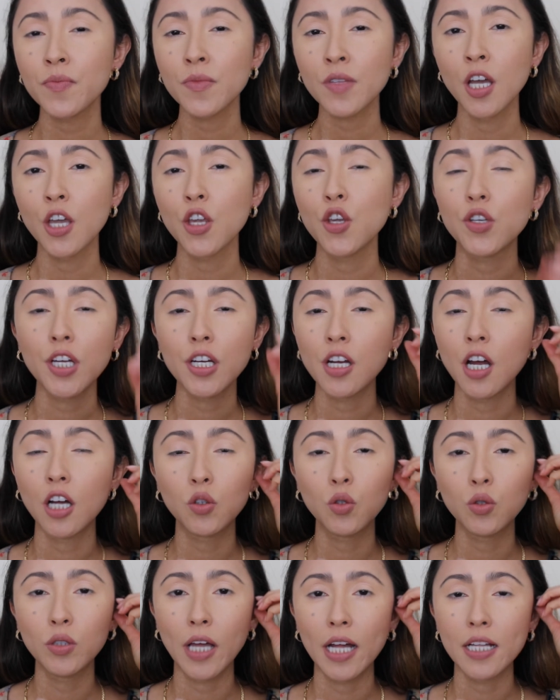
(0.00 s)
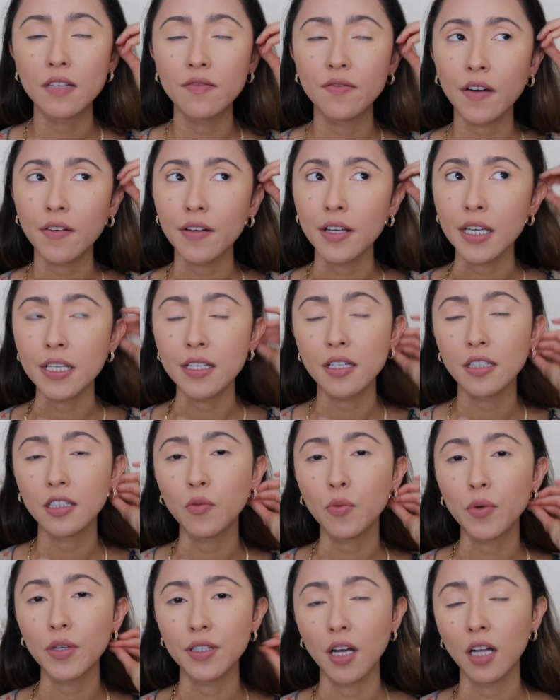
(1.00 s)
You cannot do that very easily
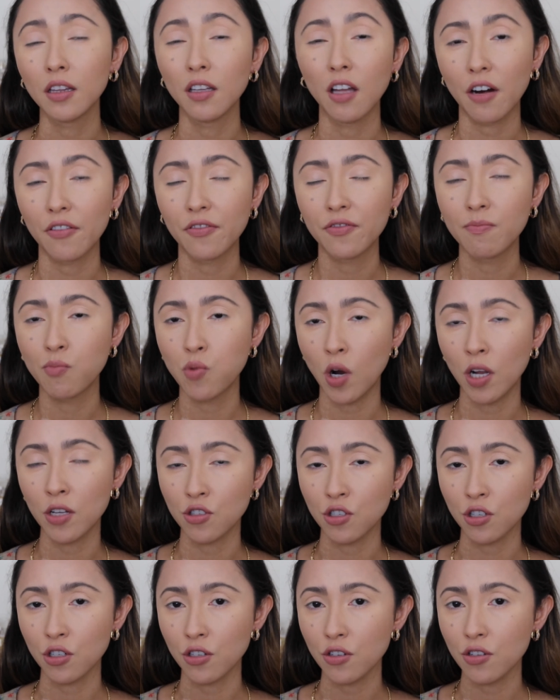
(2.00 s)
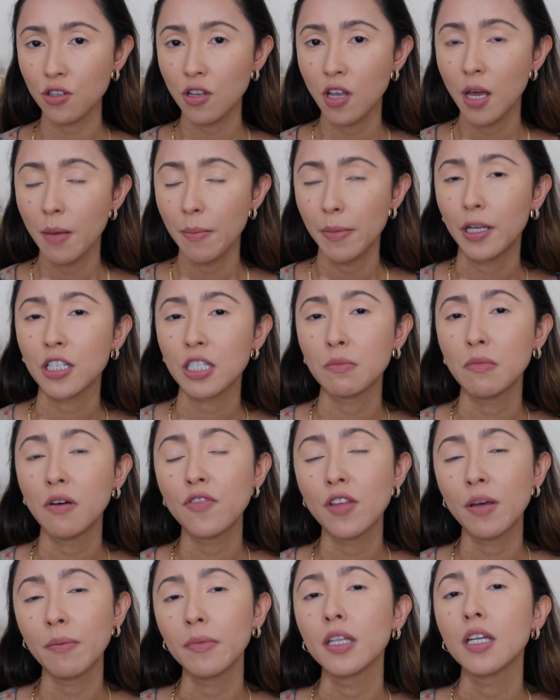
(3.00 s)
with a lot of bronzers, because some of
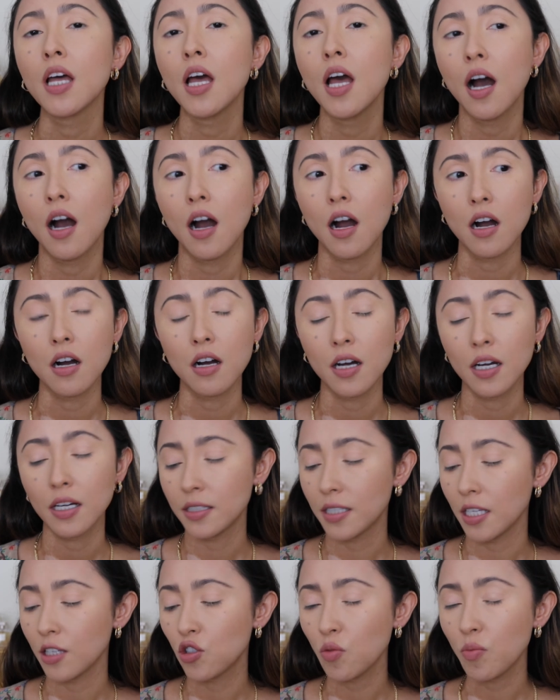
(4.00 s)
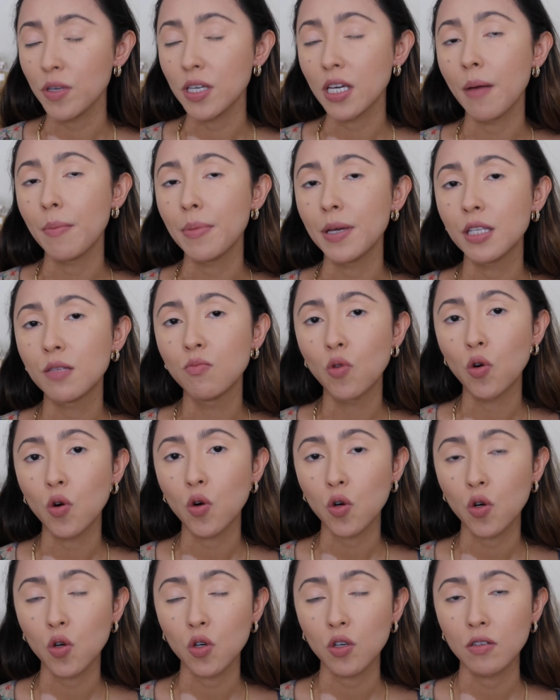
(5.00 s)
them tend to be a bit
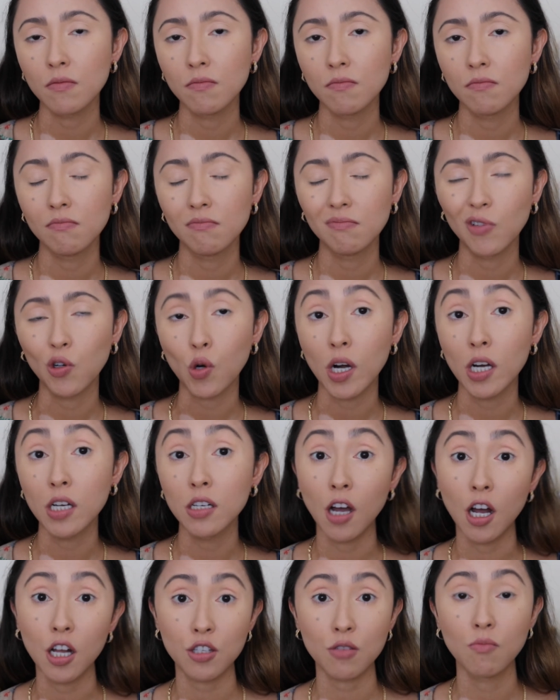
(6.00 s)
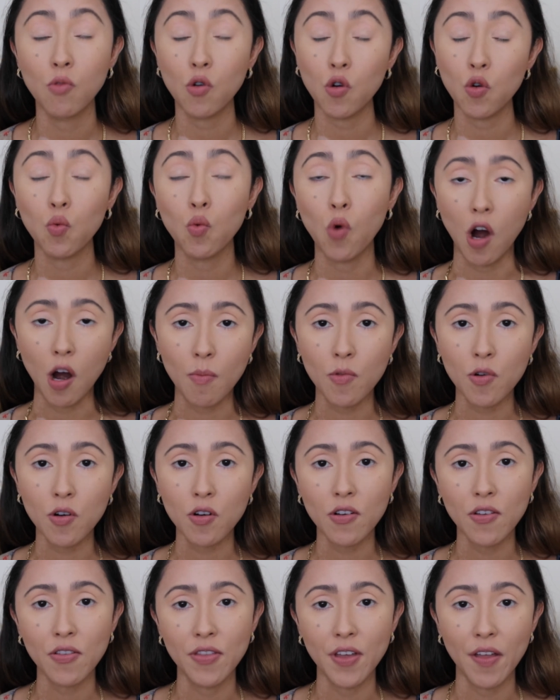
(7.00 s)
more, or a lot more
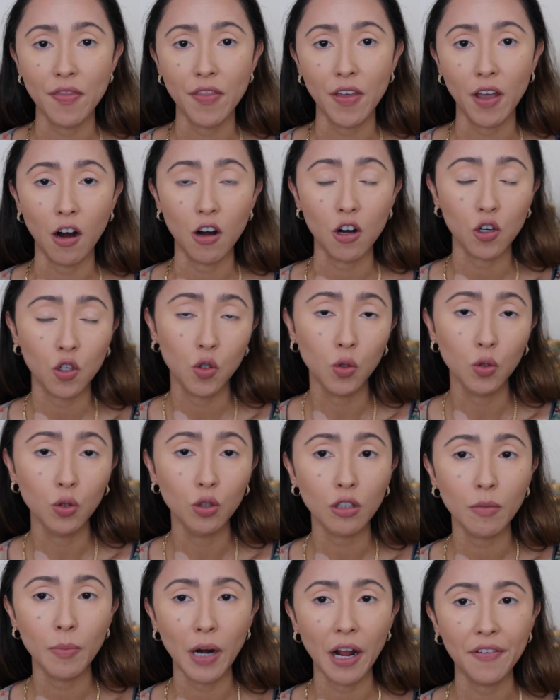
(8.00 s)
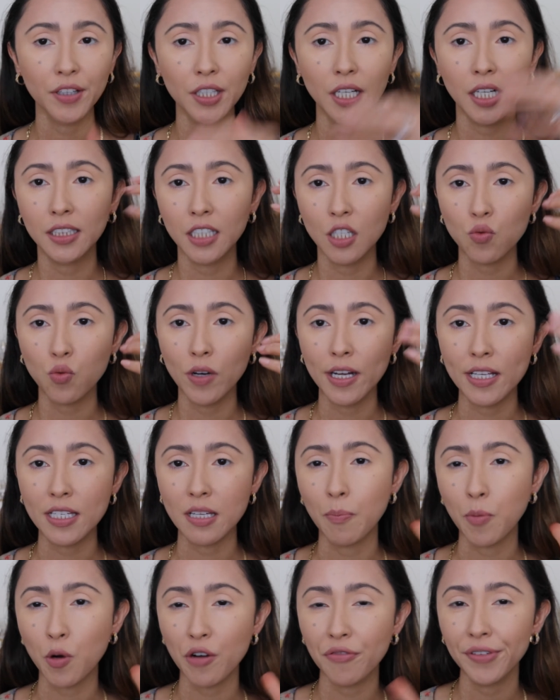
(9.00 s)
warmer than they are cooler, but I feel like this one is a
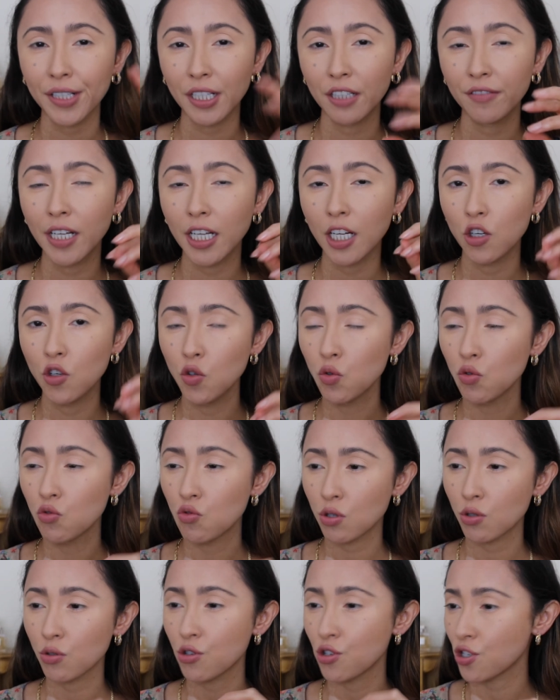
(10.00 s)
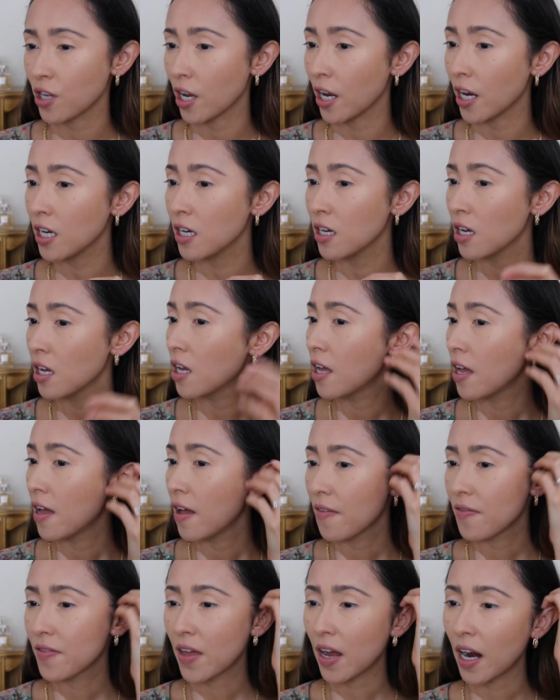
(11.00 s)
perfect kind of like neutral shade
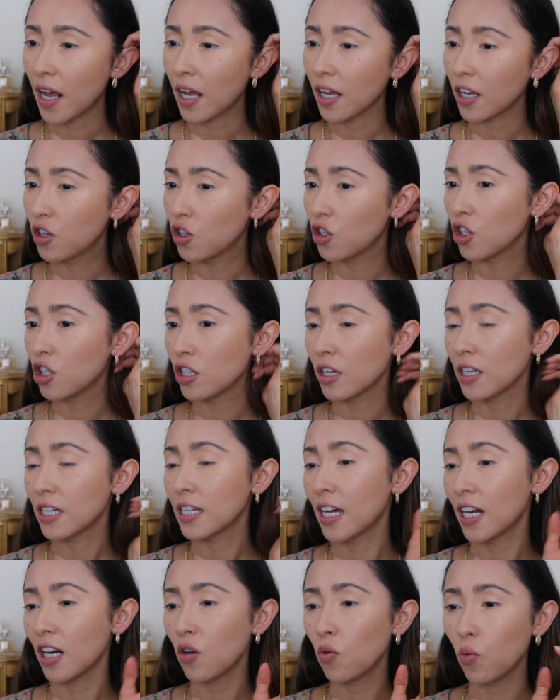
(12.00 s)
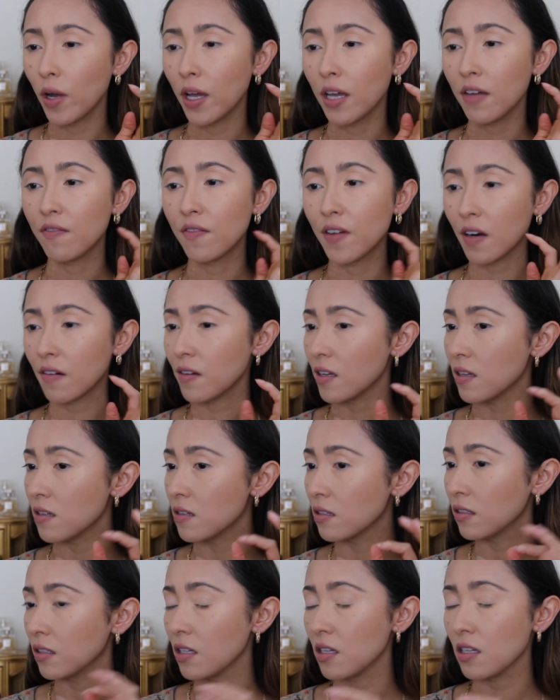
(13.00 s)
that I could get away very
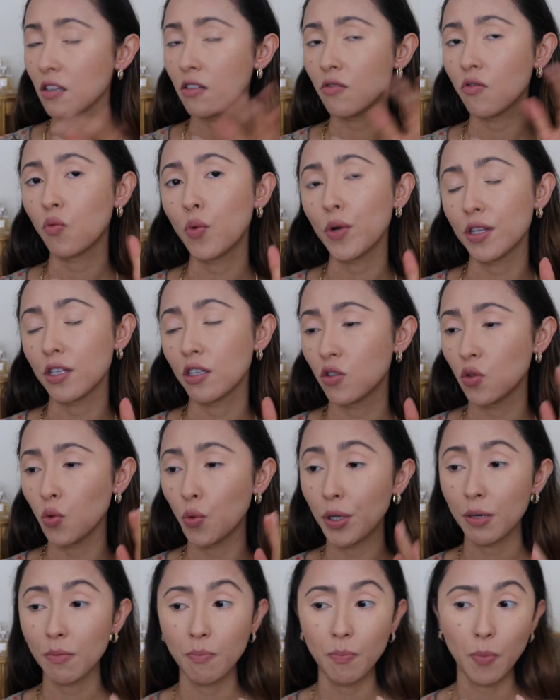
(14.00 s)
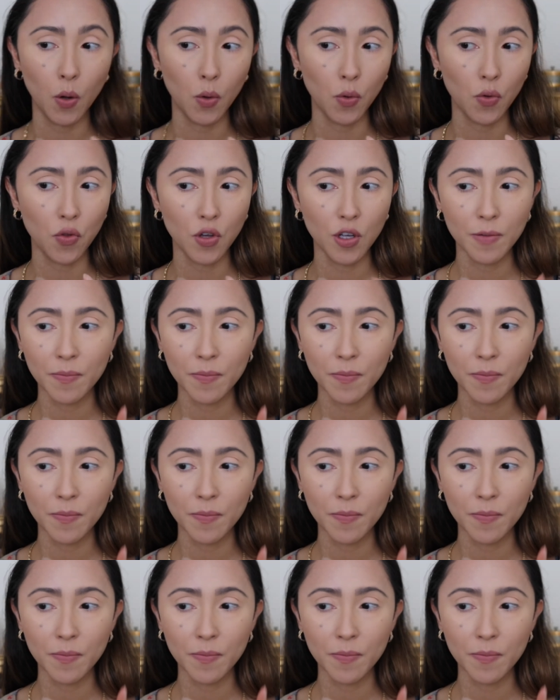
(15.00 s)
easily with doing both.